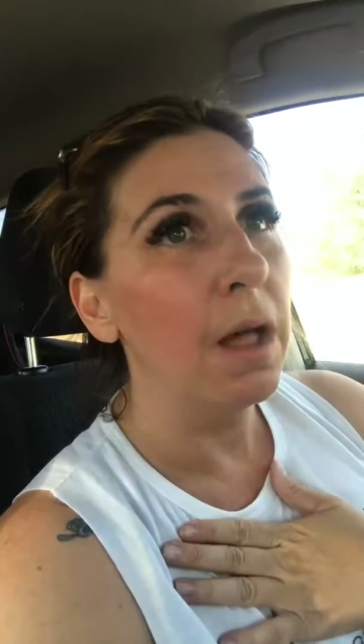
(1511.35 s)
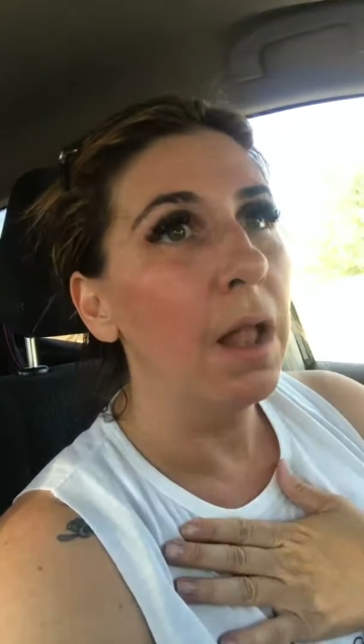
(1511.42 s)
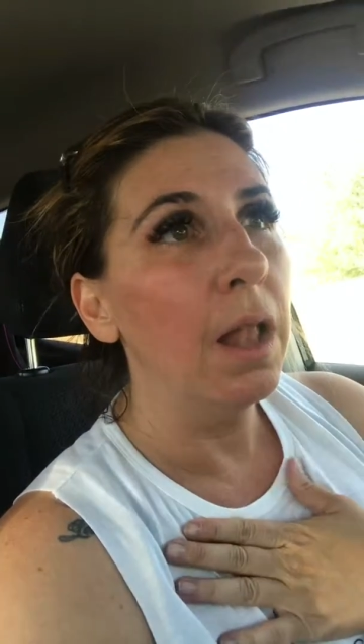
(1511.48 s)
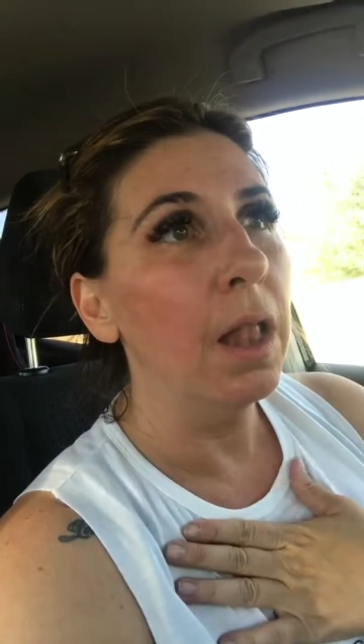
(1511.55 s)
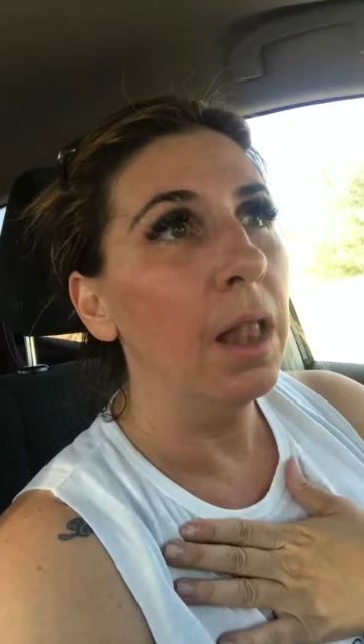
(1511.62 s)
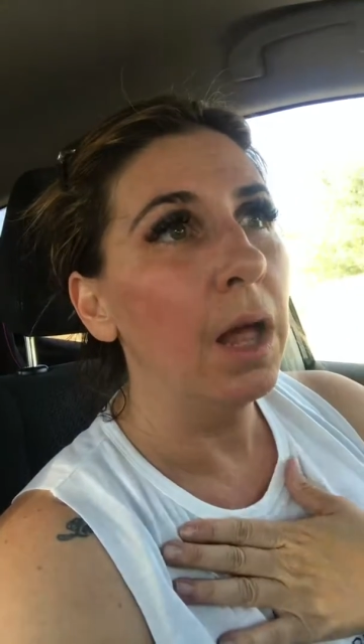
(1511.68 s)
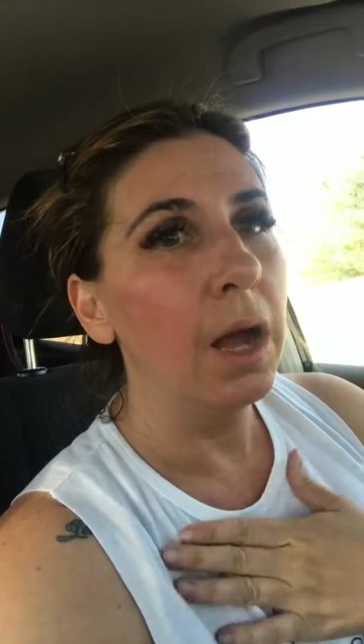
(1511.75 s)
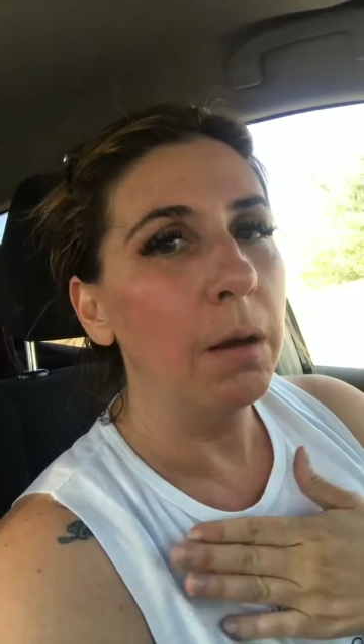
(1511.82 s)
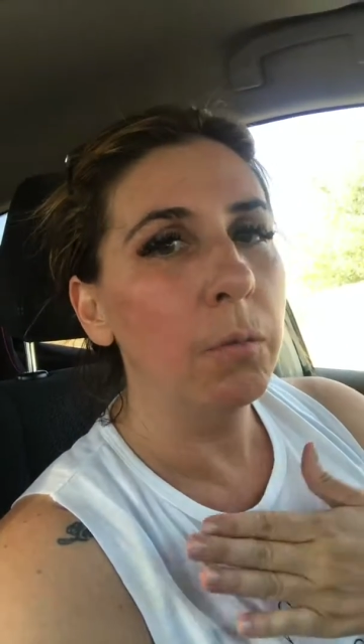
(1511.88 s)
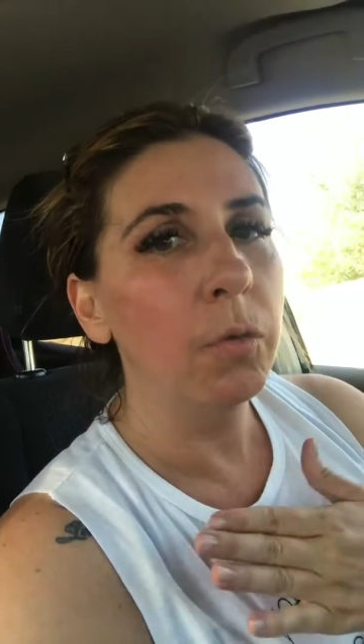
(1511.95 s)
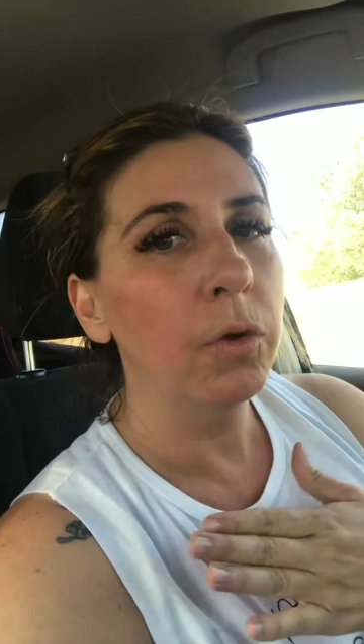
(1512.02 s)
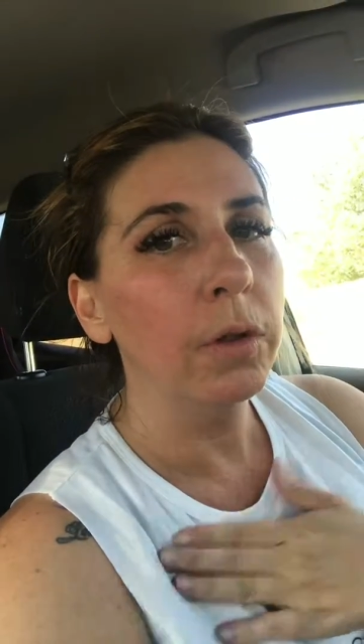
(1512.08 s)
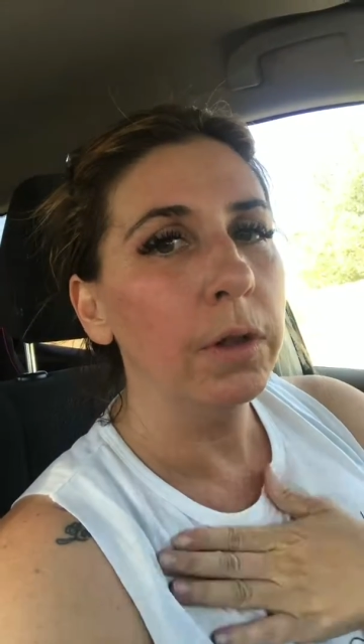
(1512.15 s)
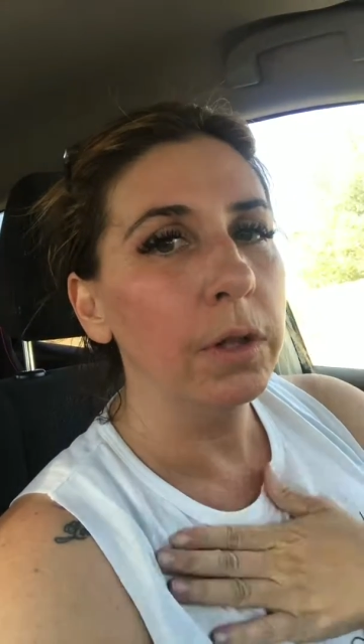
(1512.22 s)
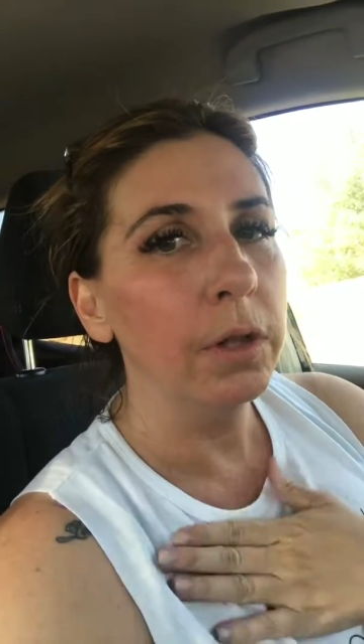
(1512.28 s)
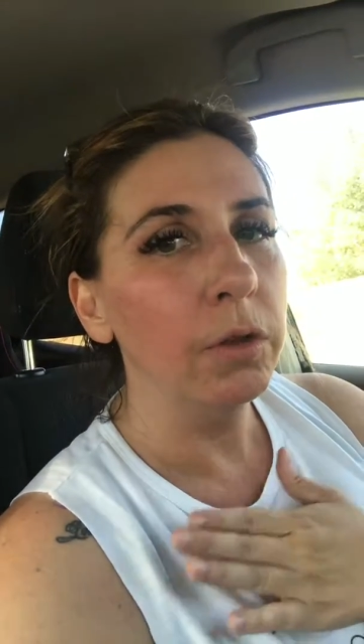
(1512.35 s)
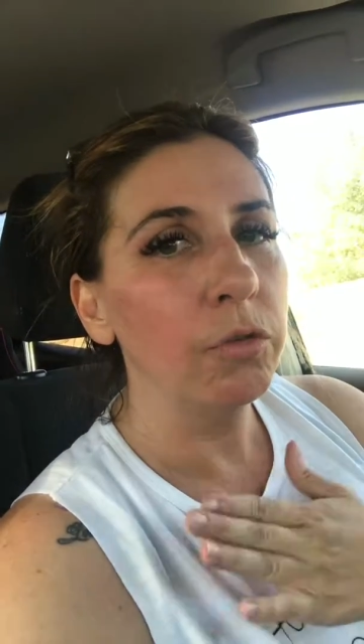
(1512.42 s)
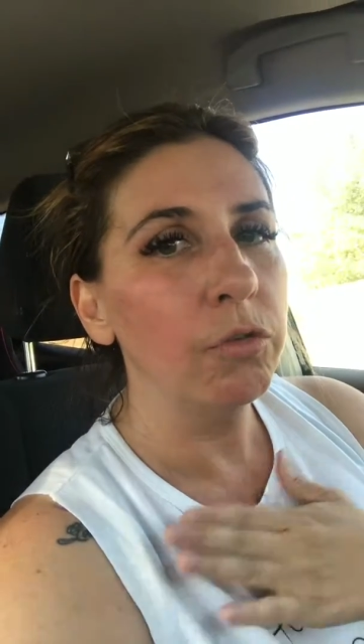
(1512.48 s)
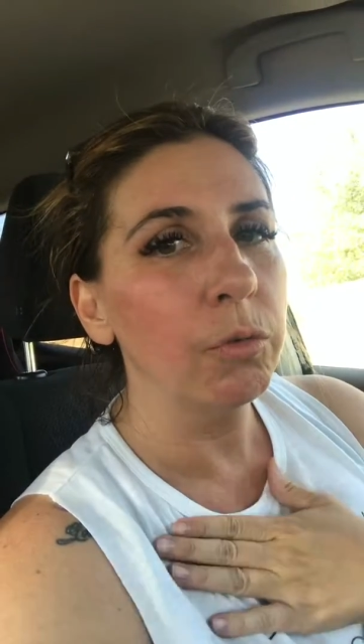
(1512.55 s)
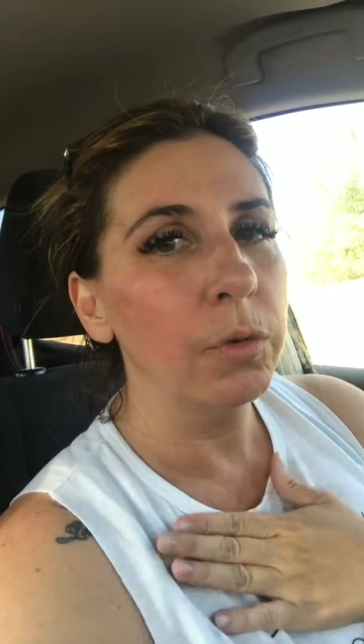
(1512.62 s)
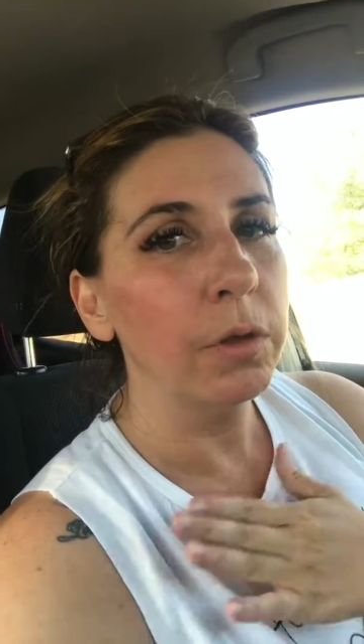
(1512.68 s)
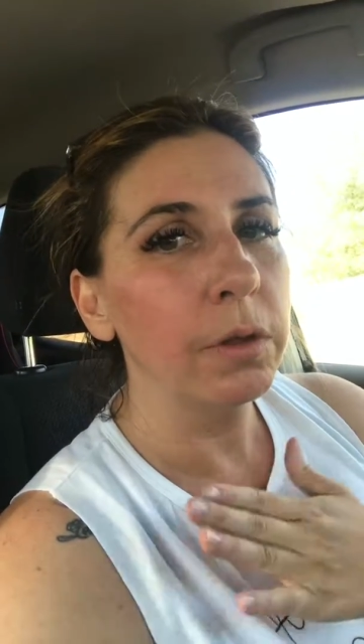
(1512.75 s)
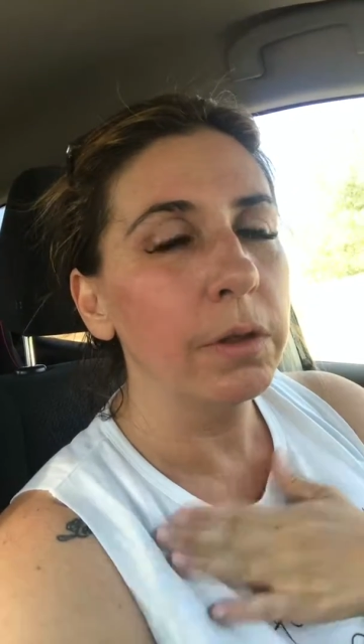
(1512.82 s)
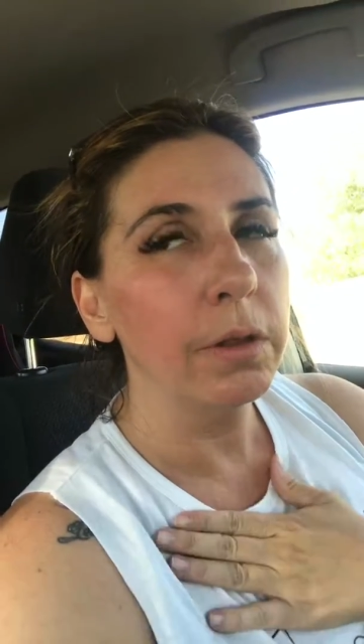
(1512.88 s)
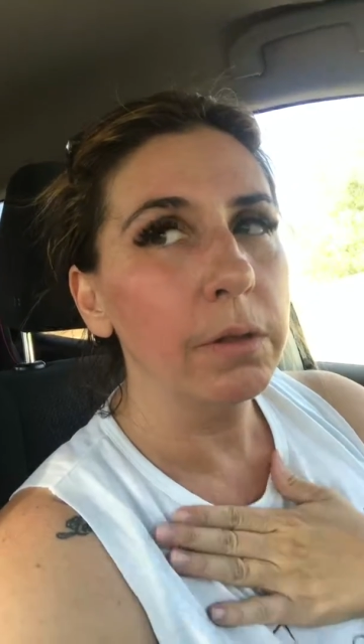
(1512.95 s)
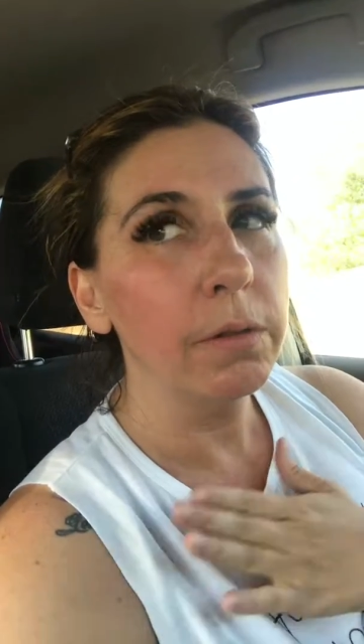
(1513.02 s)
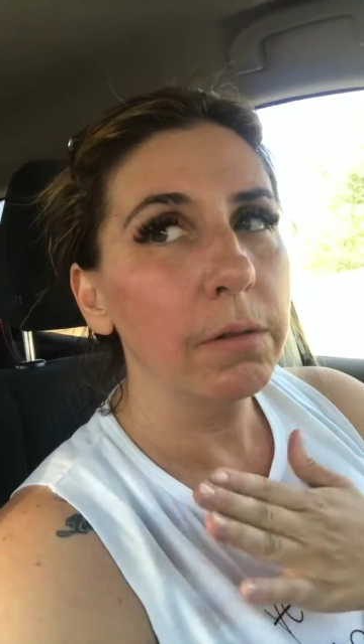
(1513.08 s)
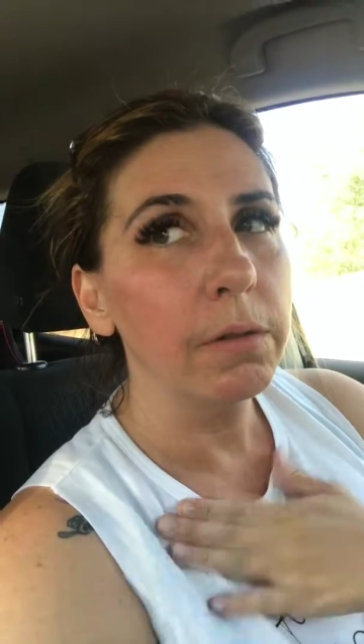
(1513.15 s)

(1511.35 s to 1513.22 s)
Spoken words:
a lot more than usual.